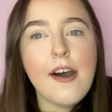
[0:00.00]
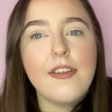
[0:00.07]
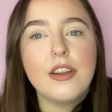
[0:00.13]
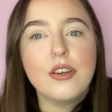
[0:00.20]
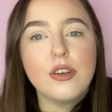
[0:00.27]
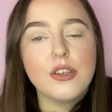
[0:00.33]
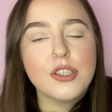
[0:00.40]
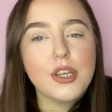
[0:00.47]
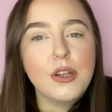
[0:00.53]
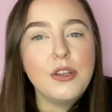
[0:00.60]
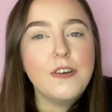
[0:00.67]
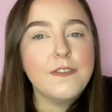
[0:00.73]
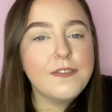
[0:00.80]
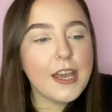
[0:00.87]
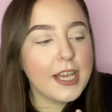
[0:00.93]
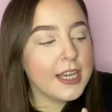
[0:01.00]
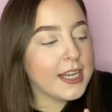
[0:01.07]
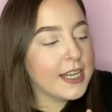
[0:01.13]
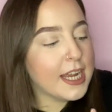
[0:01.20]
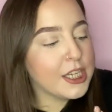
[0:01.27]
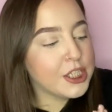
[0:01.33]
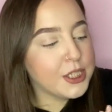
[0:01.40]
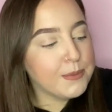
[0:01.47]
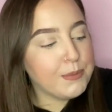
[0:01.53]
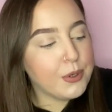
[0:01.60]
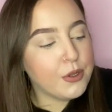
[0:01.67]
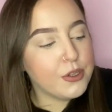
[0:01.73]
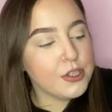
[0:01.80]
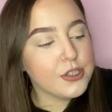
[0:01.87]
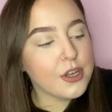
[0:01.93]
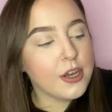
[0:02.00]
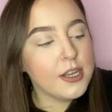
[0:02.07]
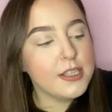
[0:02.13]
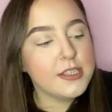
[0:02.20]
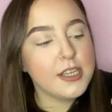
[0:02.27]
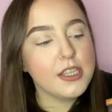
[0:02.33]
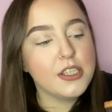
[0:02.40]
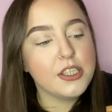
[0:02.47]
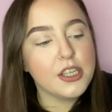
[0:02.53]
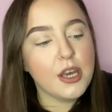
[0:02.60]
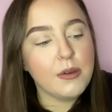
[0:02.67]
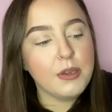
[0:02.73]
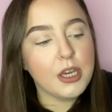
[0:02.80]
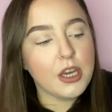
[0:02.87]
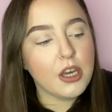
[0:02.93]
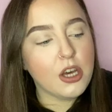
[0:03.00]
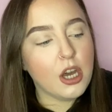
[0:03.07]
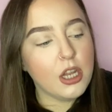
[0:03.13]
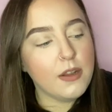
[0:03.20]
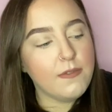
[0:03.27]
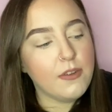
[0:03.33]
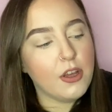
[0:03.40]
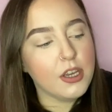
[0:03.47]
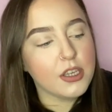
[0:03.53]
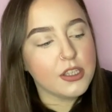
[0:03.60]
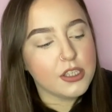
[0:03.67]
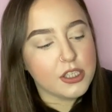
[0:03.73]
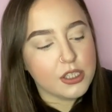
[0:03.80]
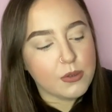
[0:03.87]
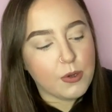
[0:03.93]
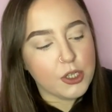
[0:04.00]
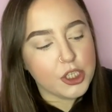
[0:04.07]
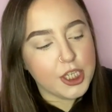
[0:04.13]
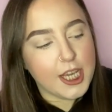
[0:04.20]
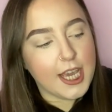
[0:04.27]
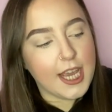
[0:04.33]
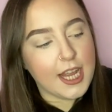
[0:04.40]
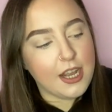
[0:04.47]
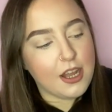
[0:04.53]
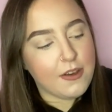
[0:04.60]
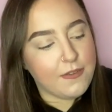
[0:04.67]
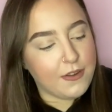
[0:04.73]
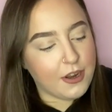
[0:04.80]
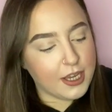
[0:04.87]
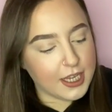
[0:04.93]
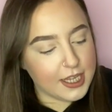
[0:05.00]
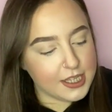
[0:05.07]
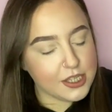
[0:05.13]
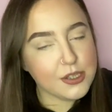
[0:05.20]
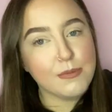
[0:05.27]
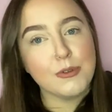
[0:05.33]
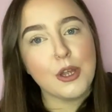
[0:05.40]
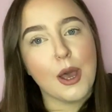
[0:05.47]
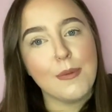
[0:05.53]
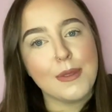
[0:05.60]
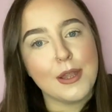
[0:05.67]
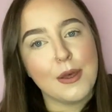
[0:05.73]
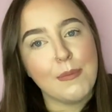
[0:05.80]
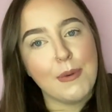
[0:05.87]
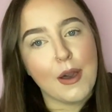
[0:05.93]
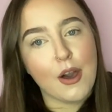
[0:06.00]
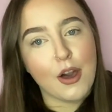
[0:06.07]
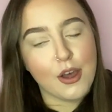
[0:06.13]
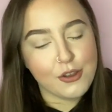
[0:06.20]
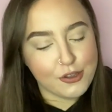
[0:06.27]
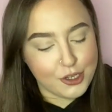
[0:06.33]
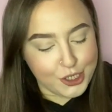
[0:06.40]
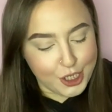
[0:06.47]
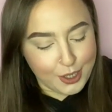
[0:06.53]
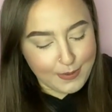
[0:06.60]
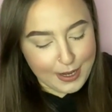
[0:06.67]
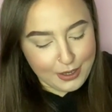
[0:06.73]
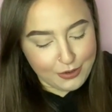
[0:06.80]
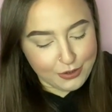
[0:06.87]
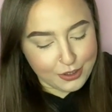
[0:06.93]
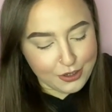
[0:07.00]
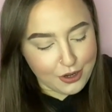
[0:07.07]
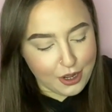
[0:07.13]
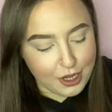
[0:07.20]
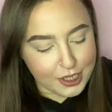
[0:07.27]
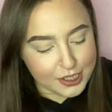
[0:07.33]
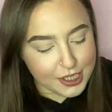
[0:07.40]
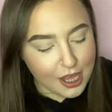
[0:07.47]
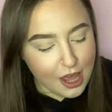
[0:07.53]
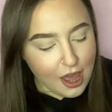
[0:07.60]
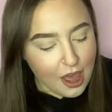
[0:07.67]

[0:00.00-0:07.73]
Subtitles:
then I also love that you can actually pull the sides in, so you can kind of like squash it in. I feel like it's sometimes a little bit hard to do and look nice.